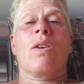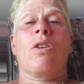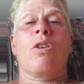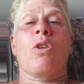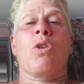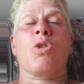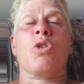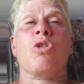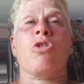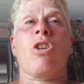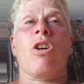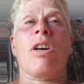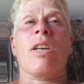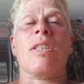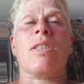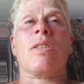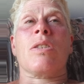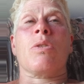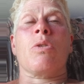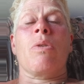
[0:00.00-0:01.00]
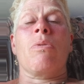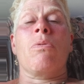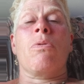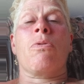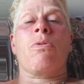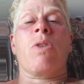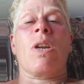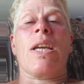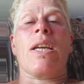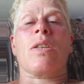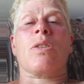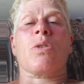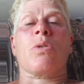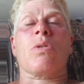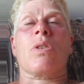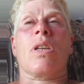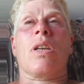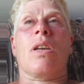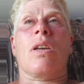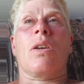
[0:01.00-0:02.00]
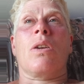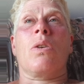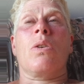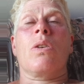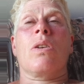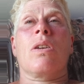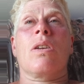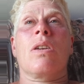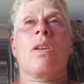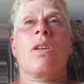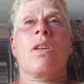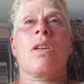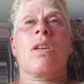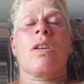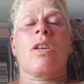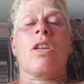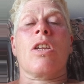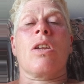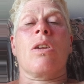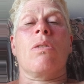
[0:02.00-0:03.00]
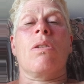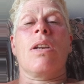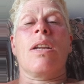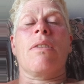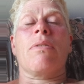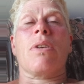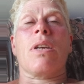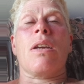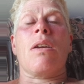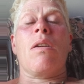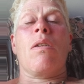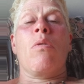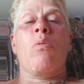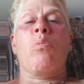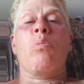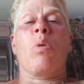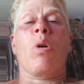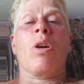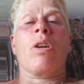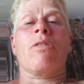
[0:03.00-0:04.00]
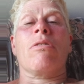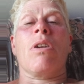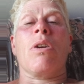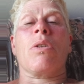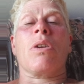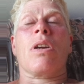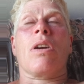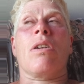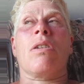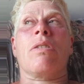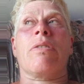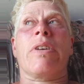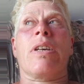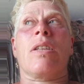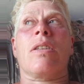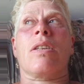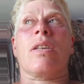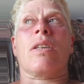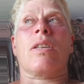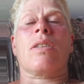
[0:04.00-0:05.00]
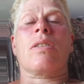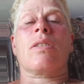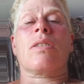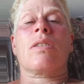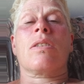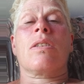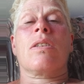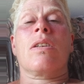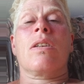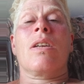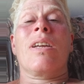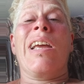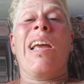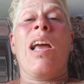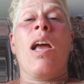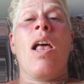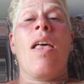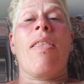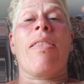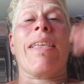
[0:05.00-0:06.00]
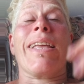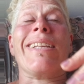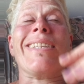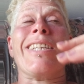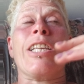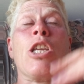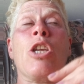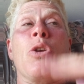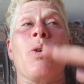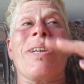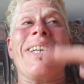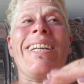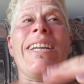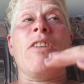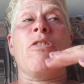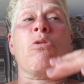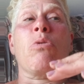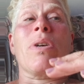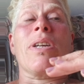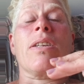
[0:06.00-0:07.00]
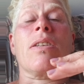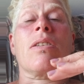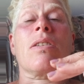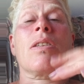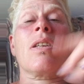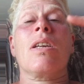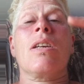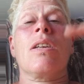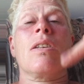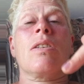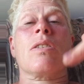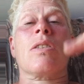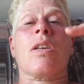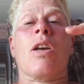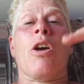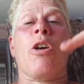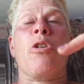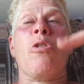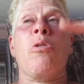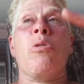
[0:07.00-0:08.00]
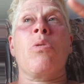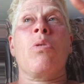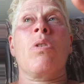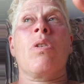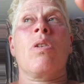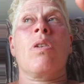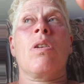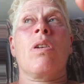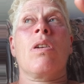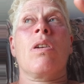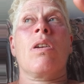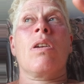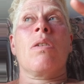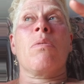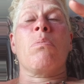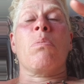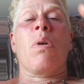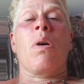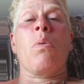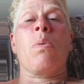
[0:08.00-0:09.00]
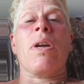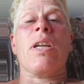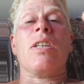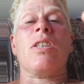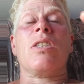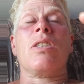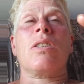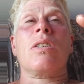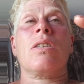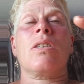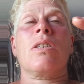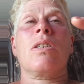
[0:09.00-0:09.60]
or tries to inflict on you, you live it by your own code of ethics, things that you can live with. So, by which